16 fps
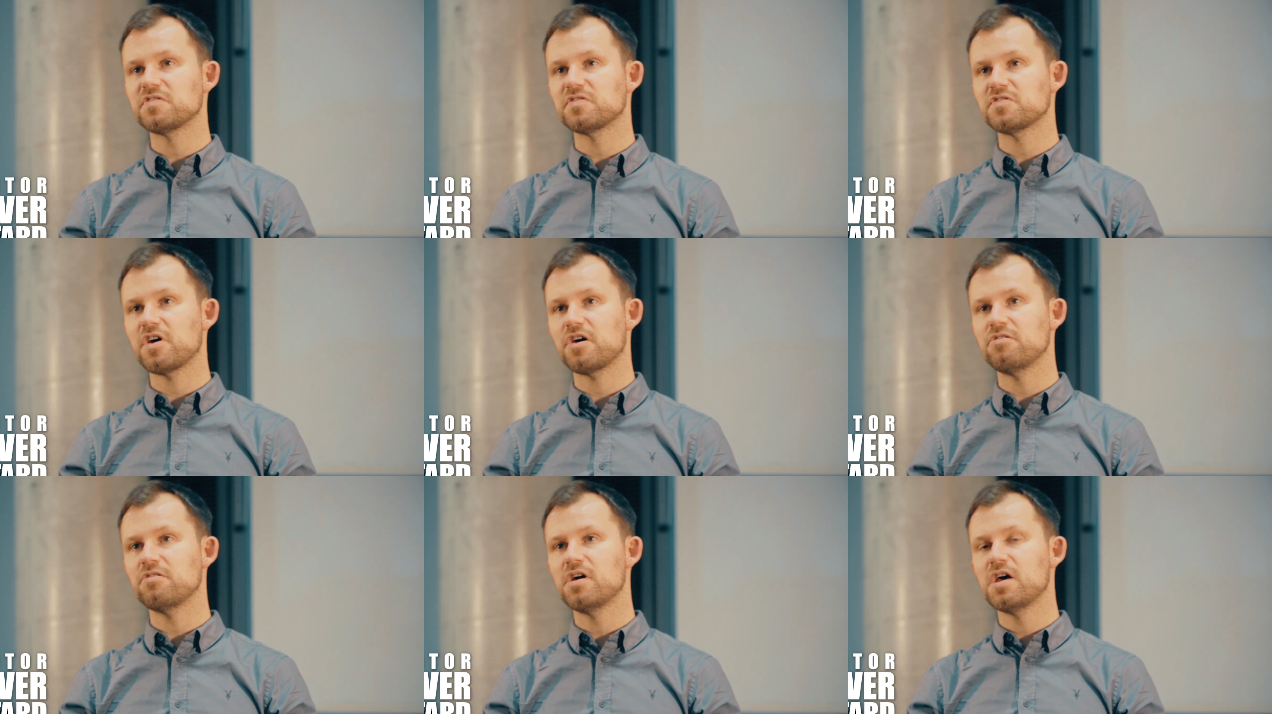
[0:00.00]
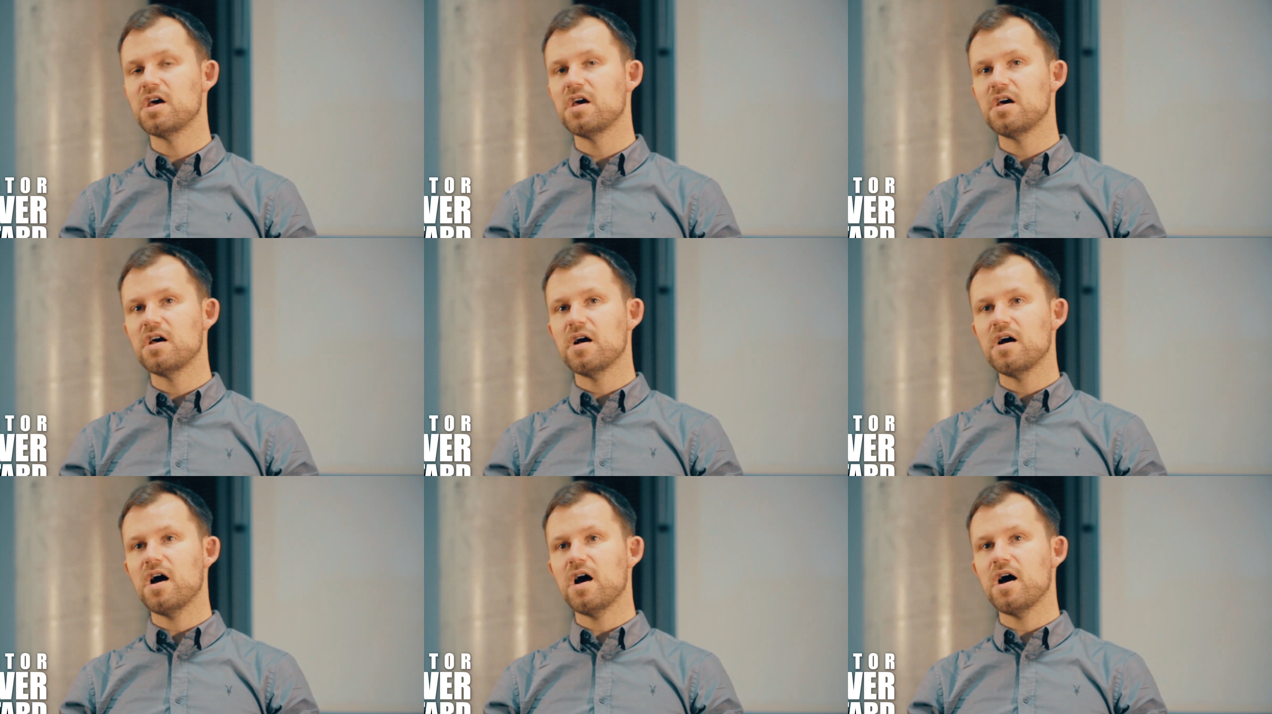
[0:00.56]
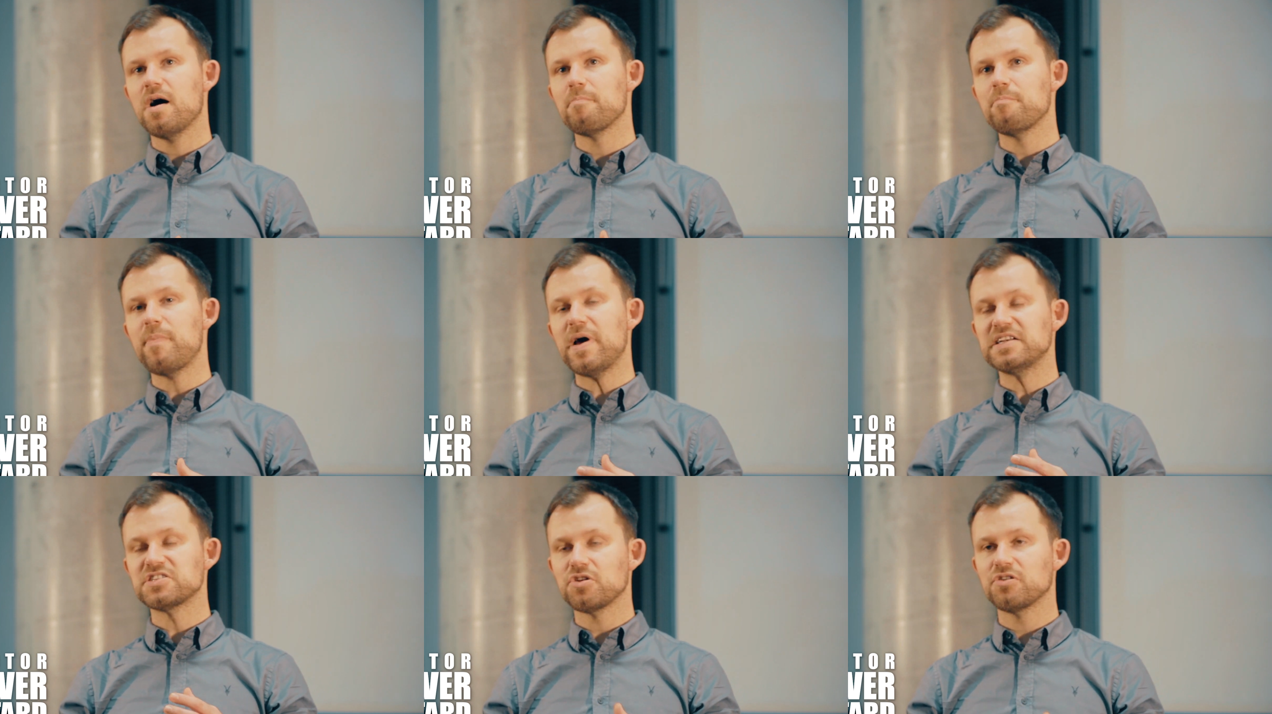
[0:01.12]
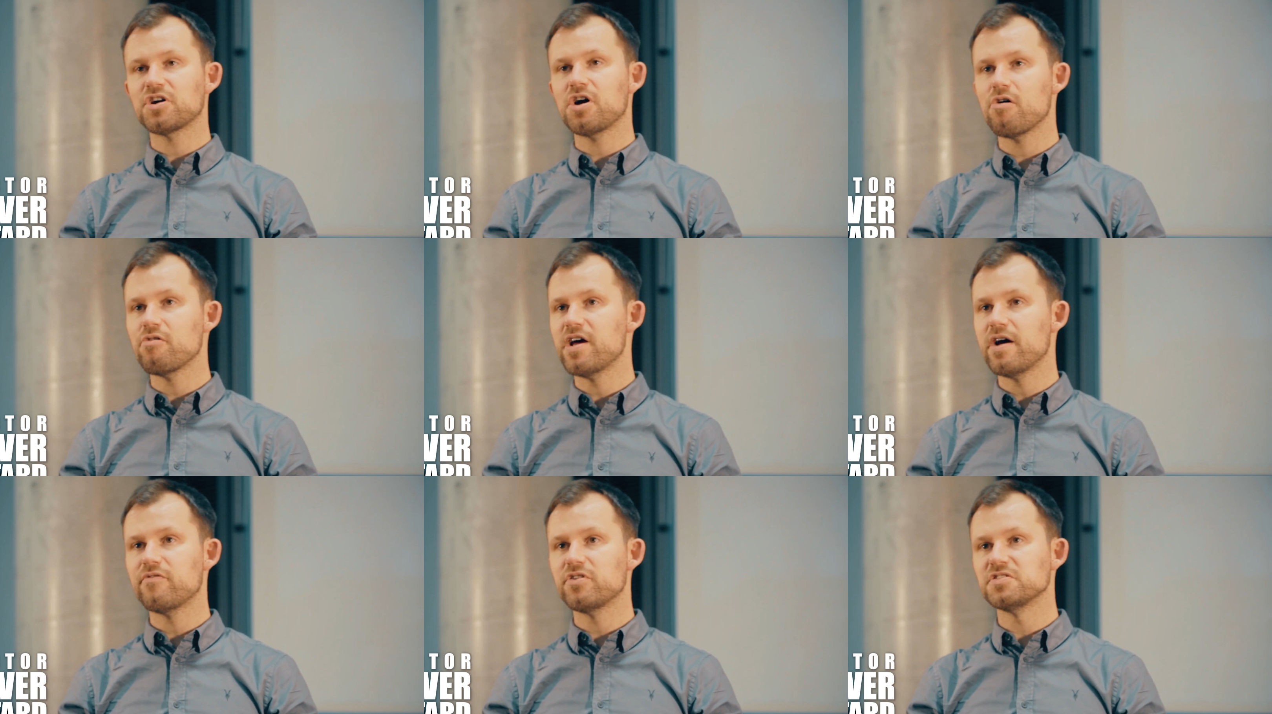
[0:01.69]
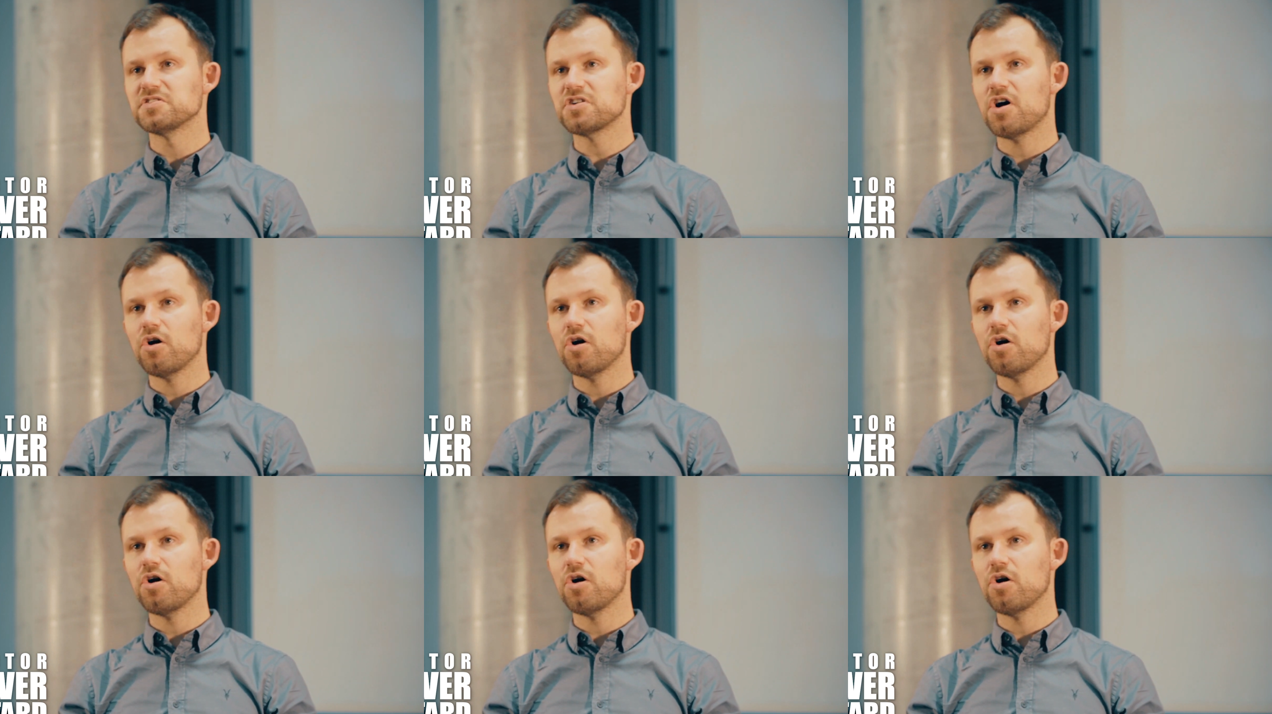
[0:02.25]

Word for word: So um, based on the current evidence,